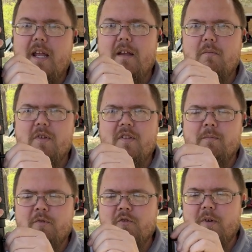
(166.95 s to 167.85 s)
with some
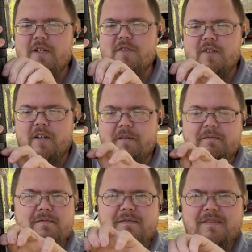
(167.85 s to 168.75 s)
serrations on
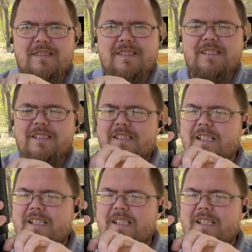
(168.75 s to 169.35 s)
it.